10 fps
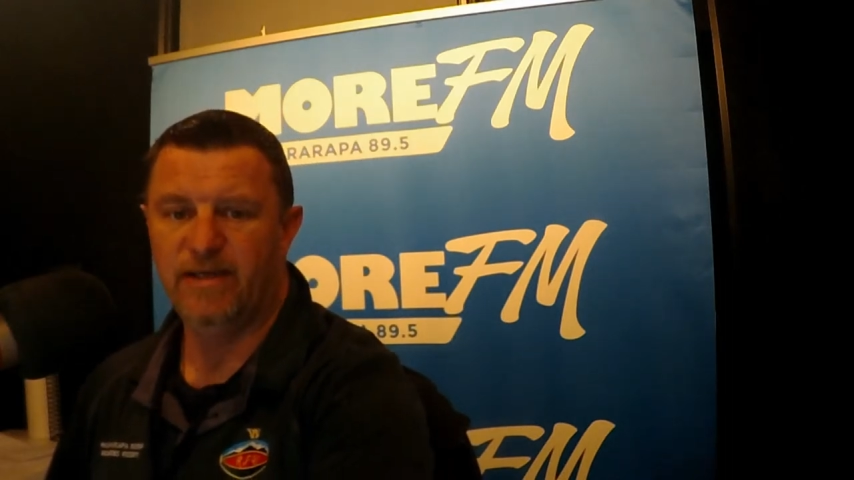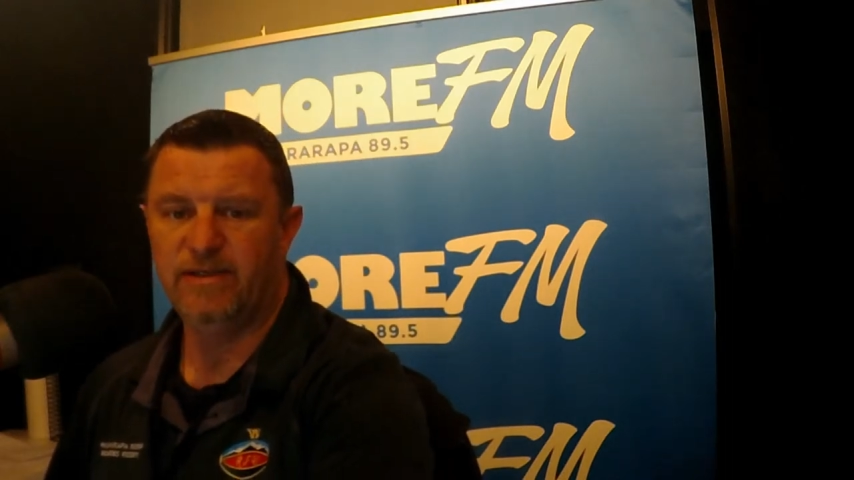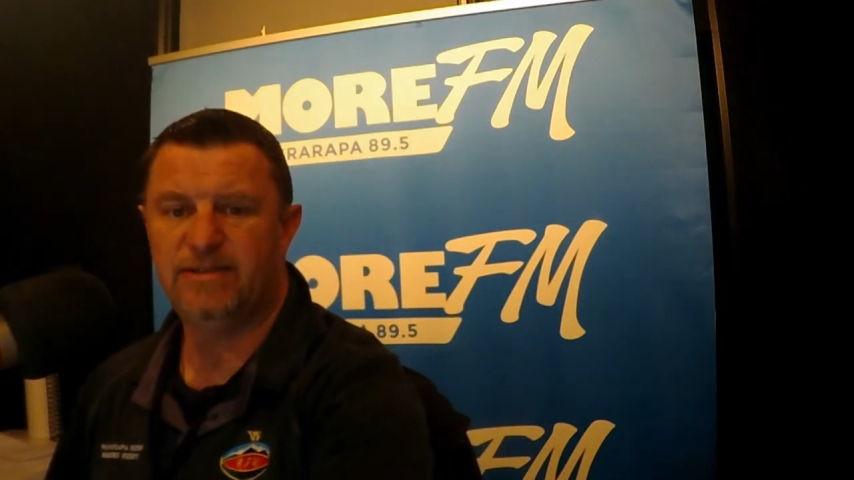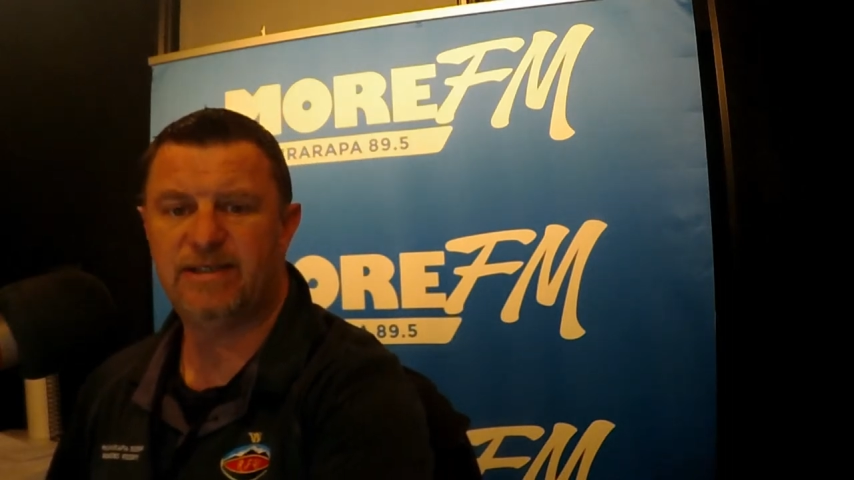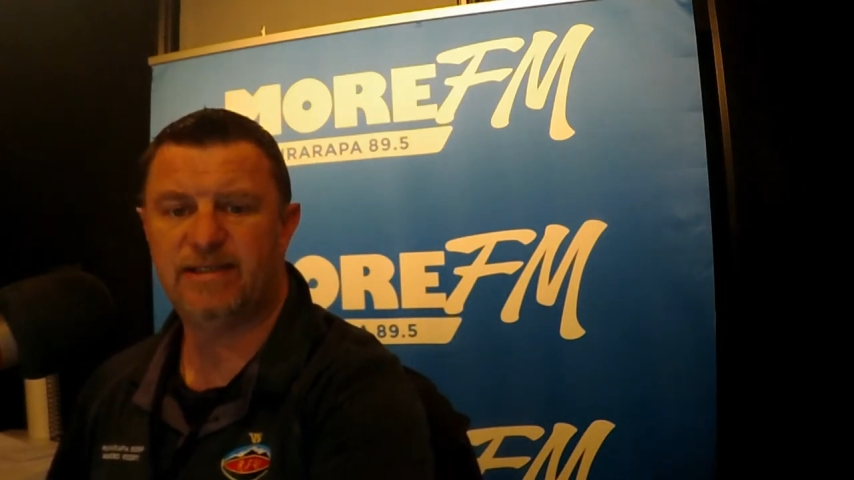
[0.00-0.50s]

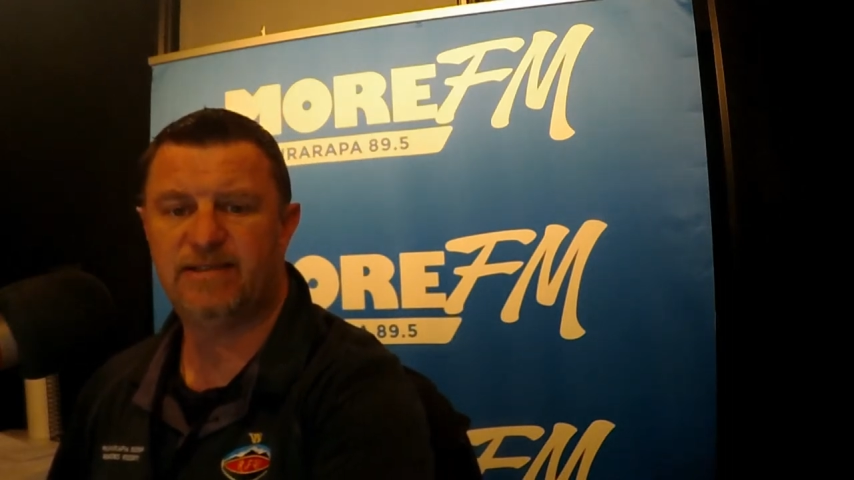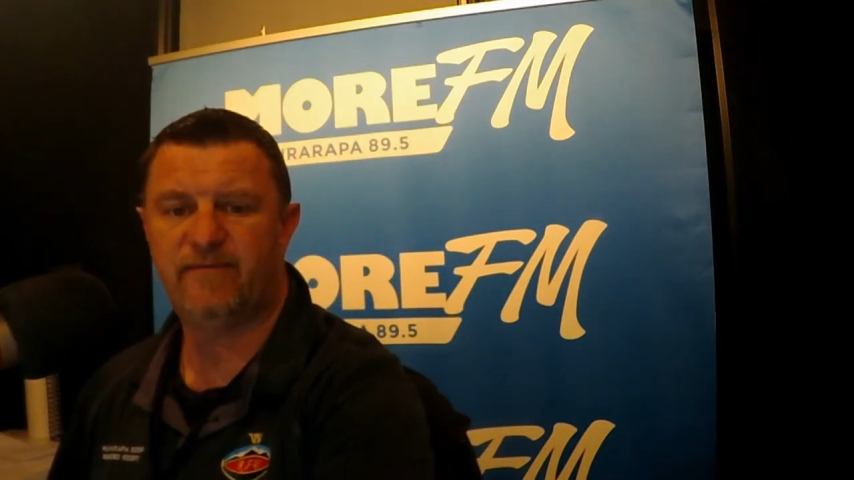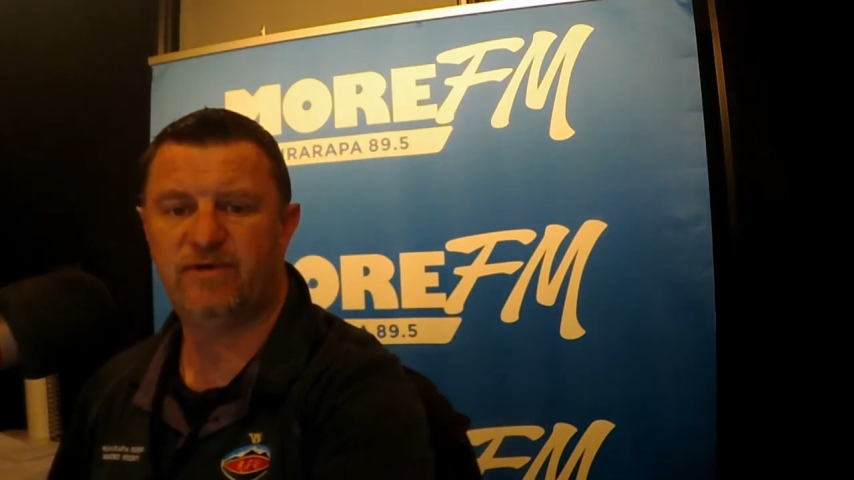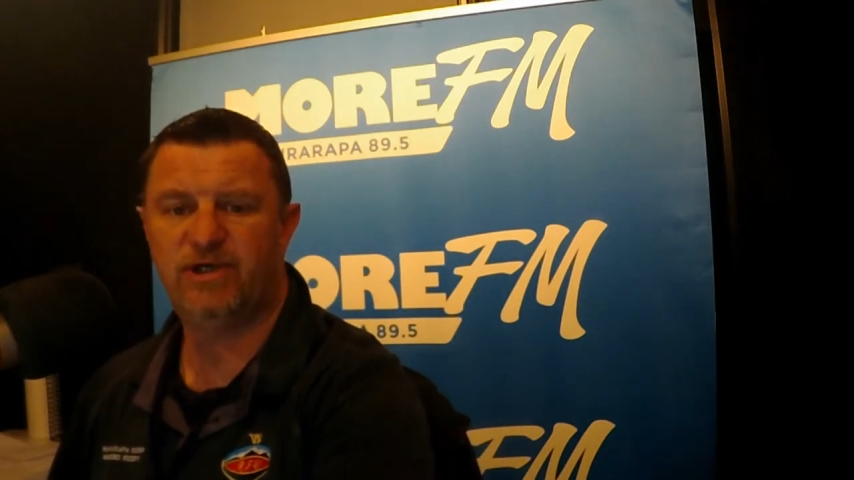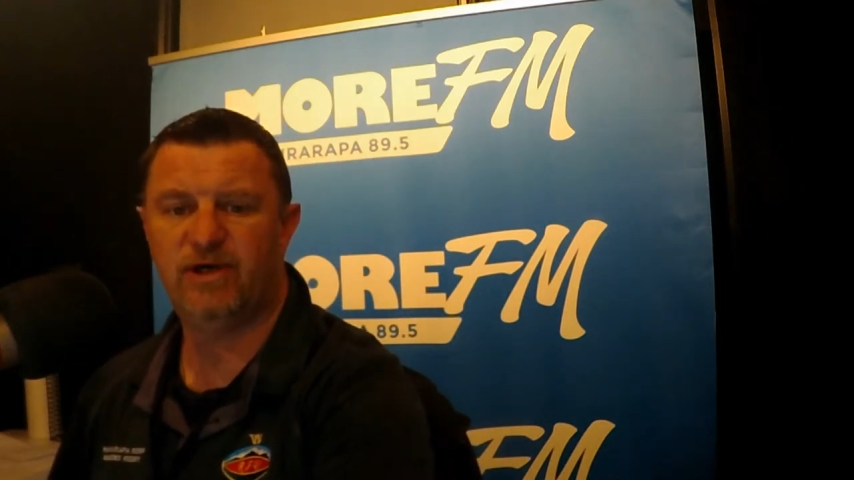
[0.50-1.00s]
New Zealand's
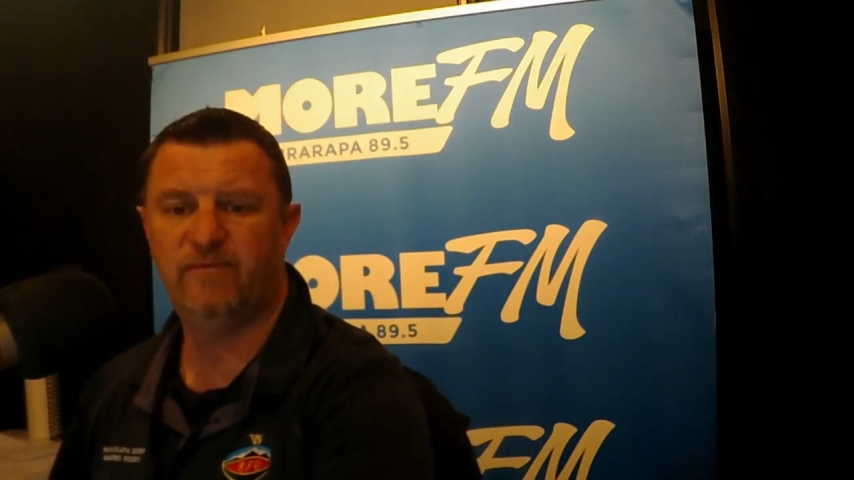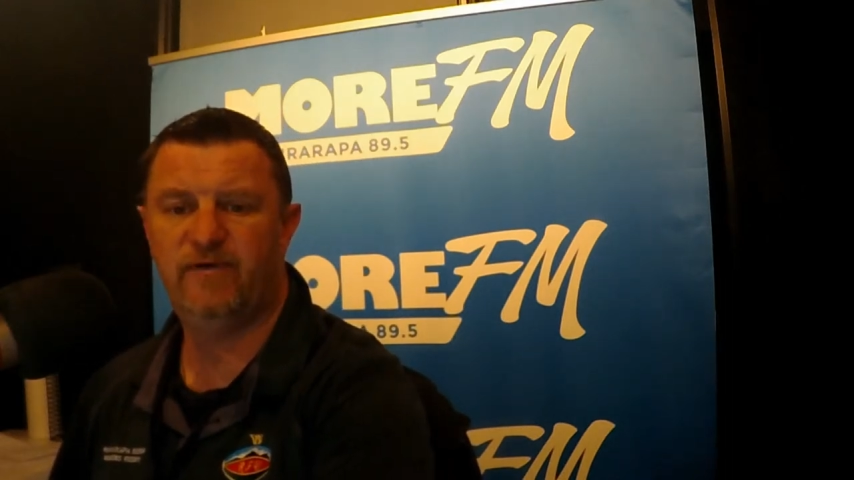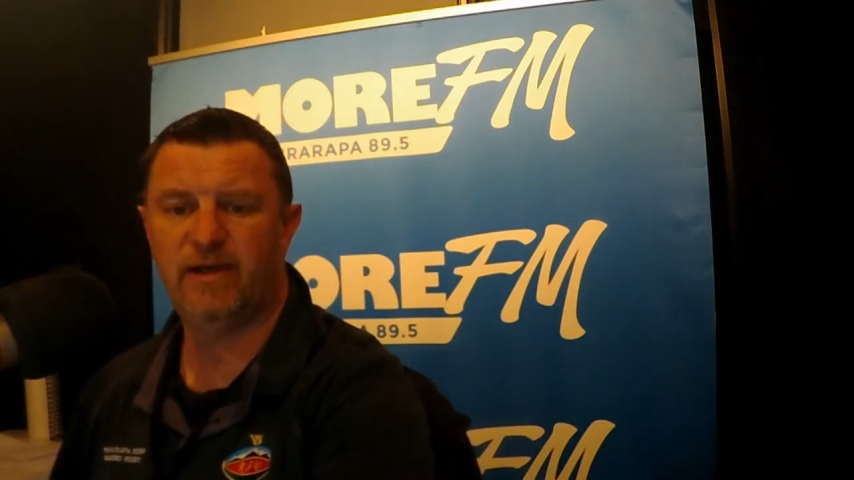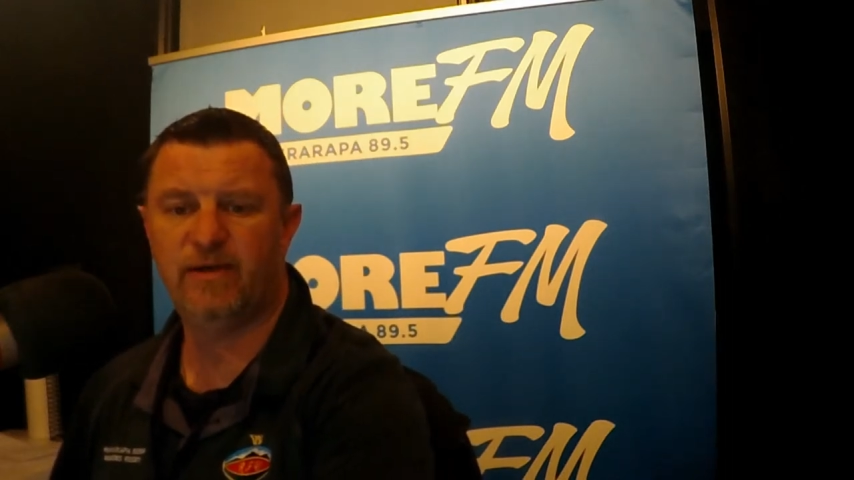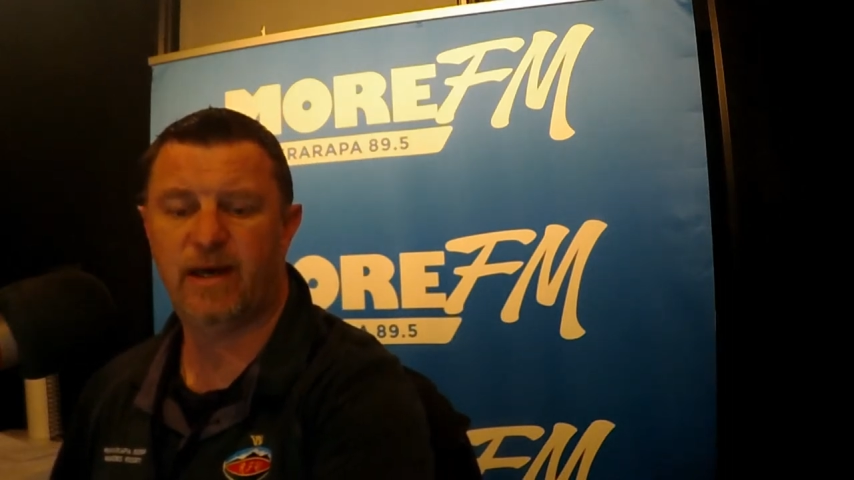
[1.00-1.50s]
average home value